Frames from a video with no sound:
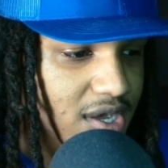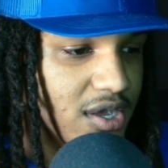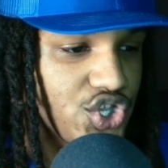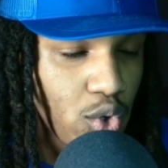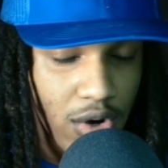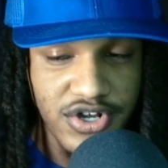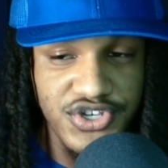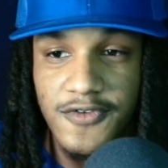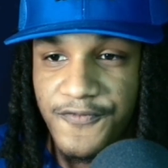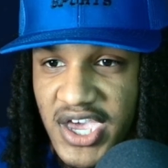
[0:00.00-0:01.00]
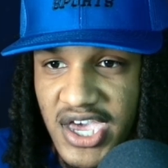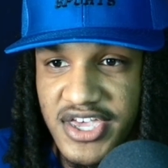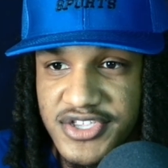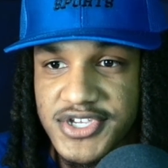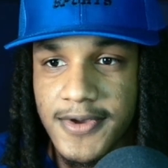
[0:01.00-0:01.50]
Georgia
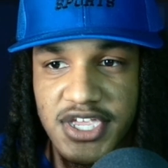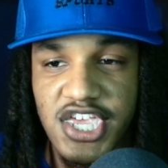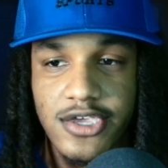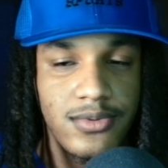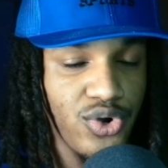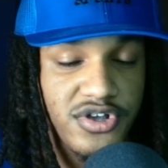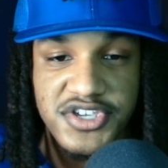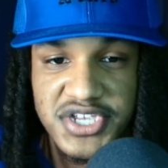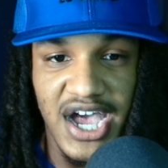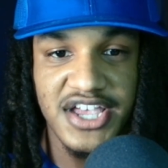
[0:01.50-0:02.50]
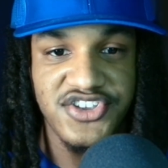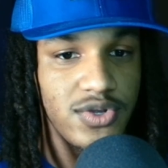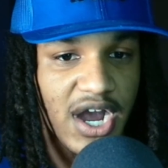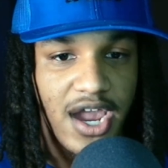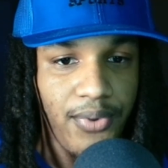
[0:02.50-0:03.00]
fans keep criticizing
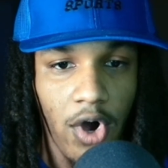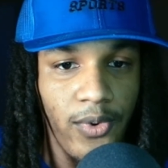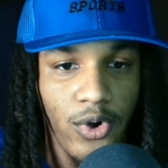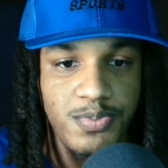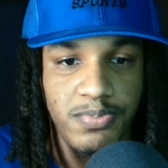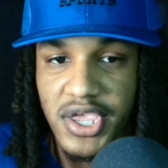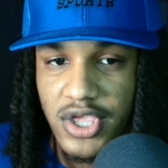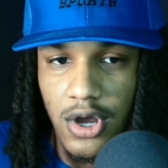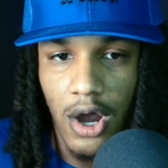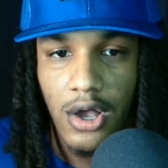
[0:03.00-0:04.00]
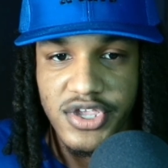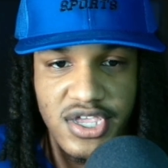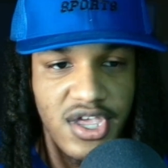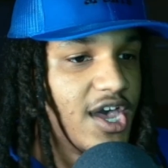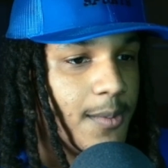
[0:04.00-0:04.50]
Mike Bobo's play calling,
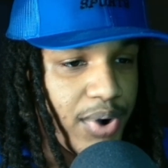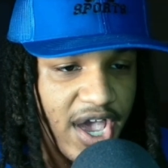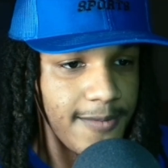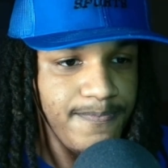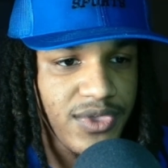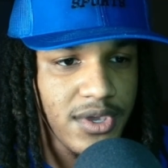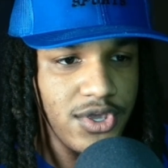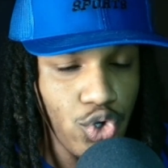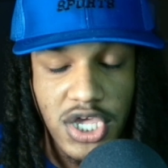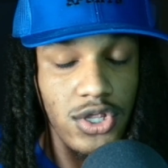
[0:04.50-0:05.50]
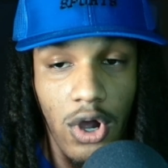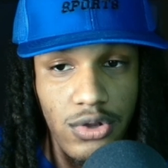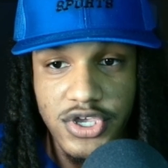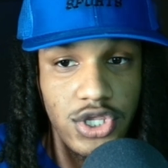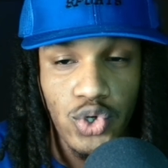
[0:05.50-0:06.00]
but you can
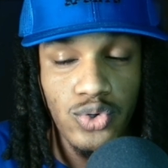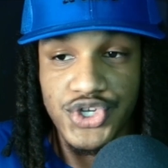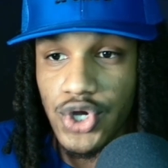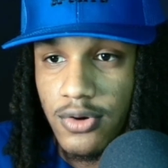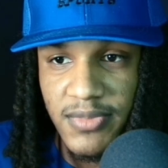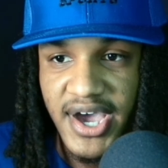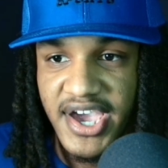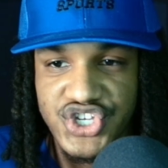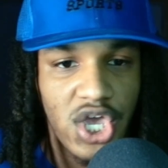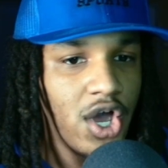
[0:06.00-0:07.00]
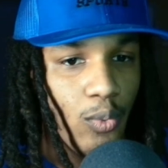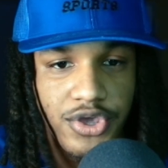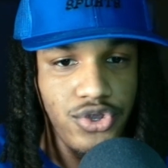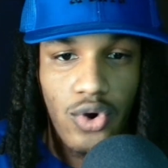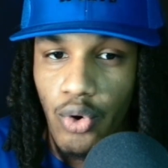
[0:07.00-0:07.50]
only do so much when
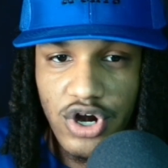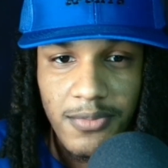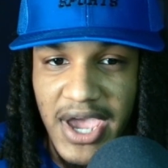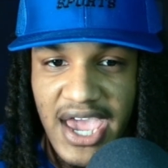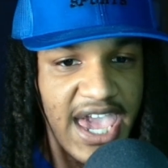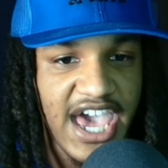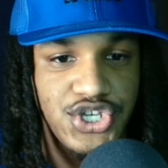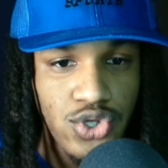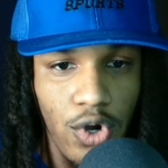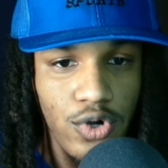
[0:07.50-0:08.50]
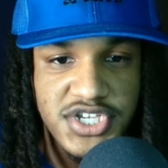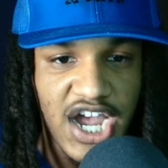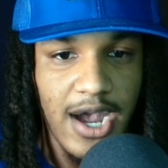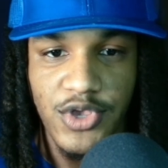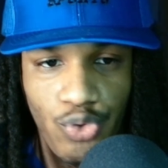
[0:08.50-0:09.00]
your quarterback has no
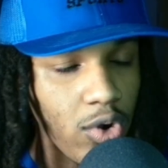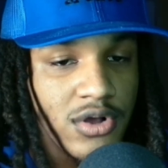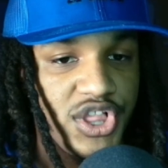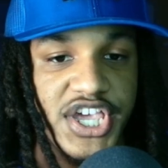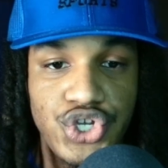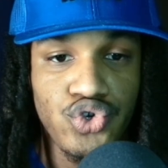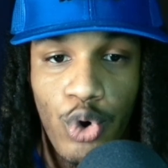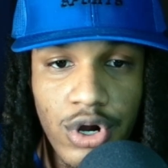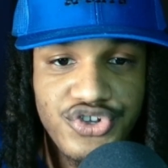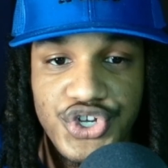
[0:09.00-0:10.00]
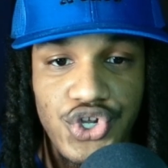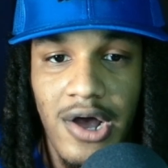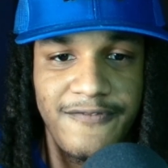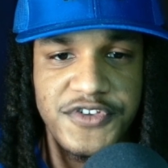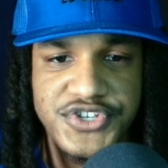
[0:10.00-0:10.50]
time to throw. Unless Georgia's
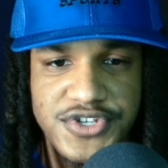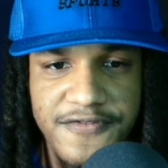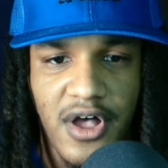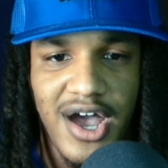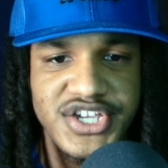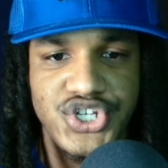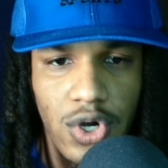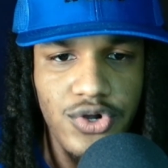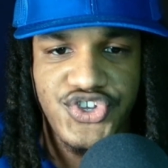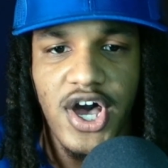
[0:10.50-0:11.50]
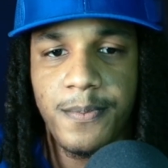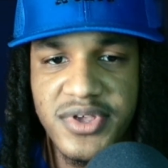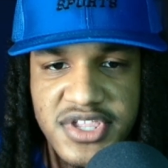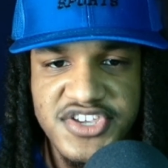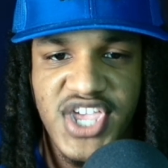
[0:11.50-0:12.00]
offensive line shows up
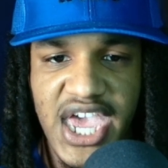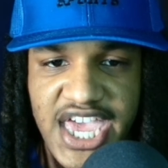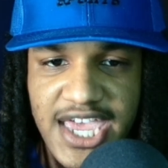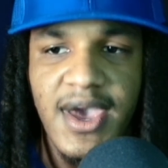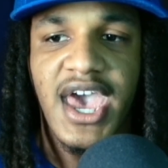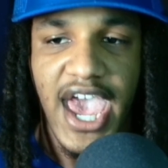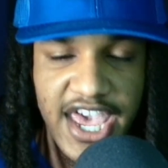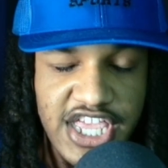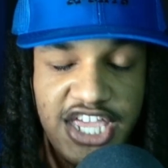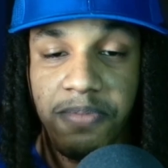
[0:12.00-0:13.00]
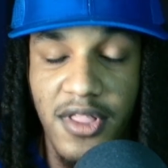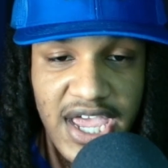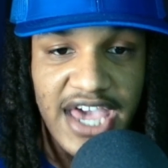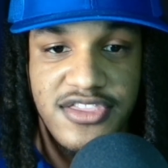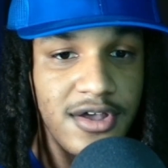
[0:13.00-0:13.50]
in this game and they play
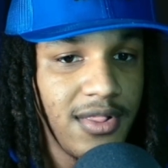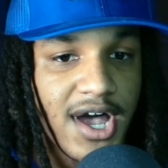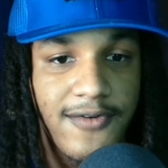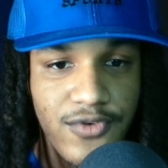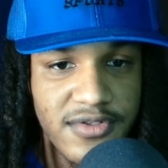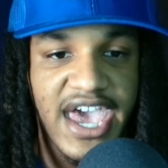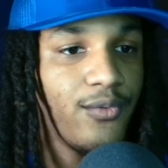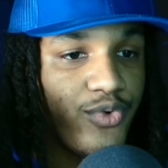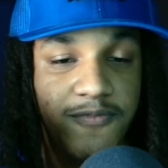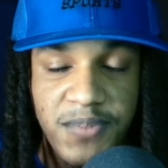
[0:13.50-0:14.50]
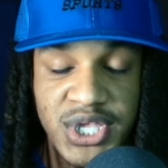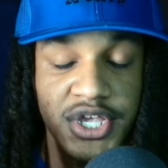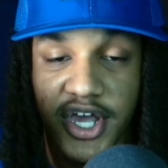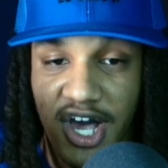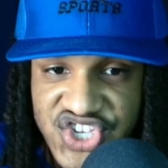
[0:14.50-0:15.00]
at the level that we've been
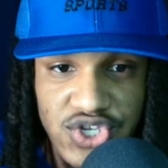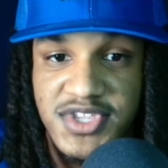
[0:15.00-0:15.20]
accustomed